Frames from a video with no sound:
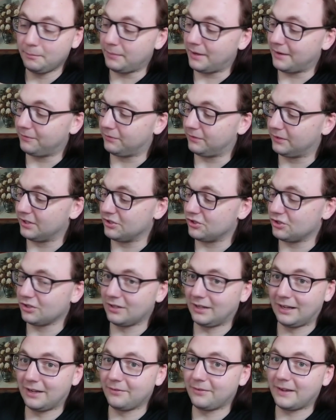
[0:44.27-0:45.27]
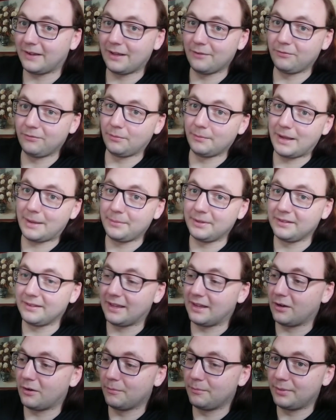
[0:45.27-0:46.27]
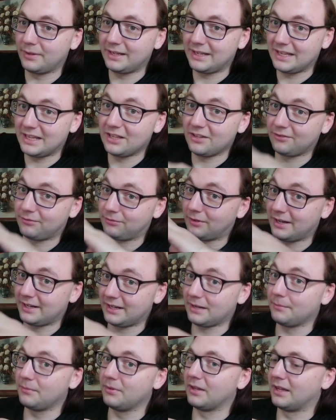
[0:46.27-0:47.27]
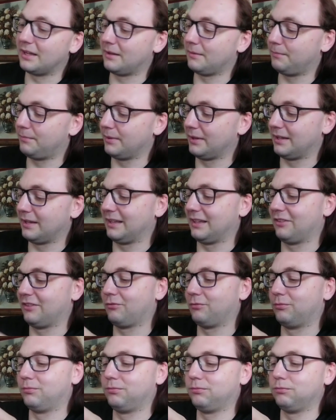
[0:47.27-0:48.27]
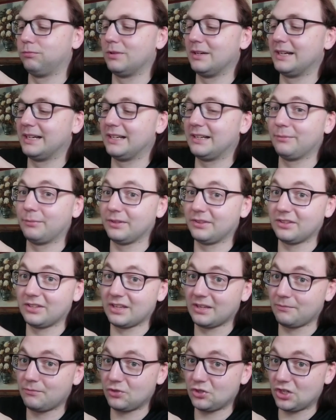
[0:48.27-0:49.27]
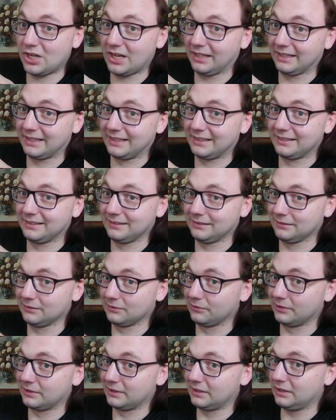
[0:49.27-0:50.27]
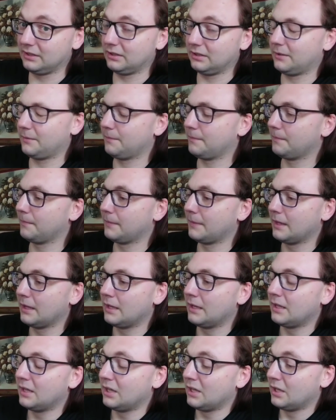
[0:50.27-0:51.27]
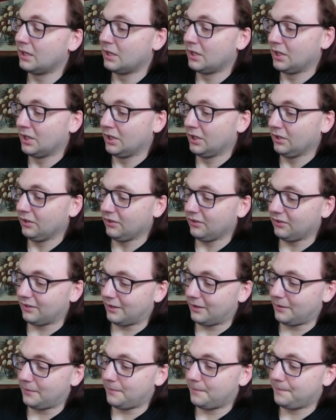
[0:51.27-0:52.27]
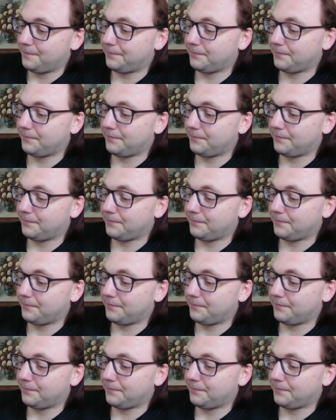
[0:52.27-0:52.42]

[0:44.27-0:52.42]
beverage I've had from Abbeydale, but it is right up there. But it's really with the chilli and all that. So,